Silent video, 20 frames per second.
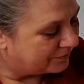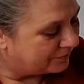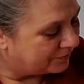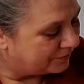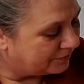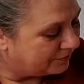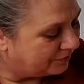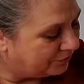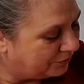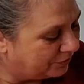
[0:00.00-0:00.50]

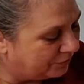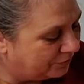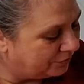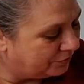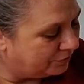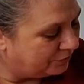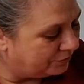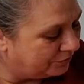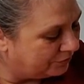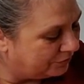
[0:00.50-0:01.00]
So if
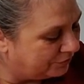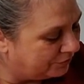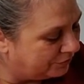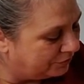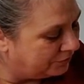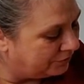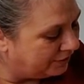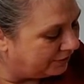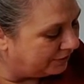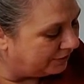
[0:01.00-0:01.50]
you're
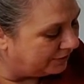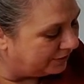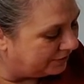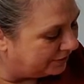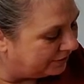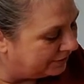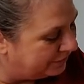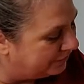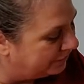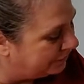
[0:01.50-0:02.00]

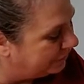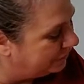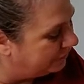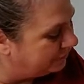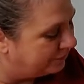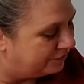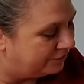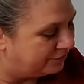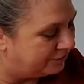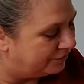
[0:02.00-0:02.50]
dieting, this
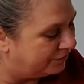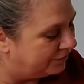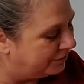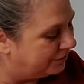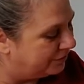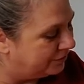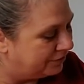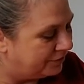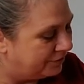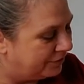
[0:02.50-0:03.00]

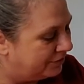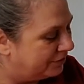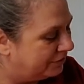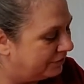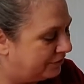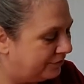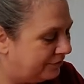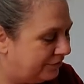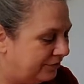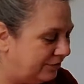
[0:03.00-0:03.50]

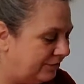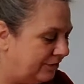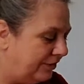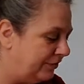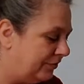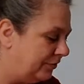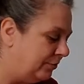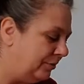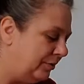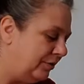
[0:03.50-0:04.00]
is not
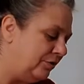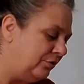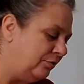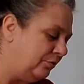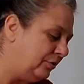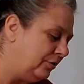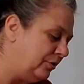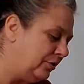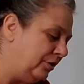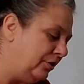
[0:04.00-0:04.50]
the way you
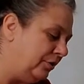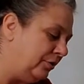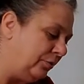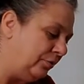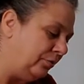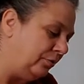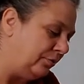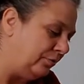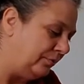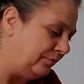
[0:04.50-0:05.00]
want to
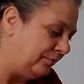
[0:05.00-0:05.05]
go.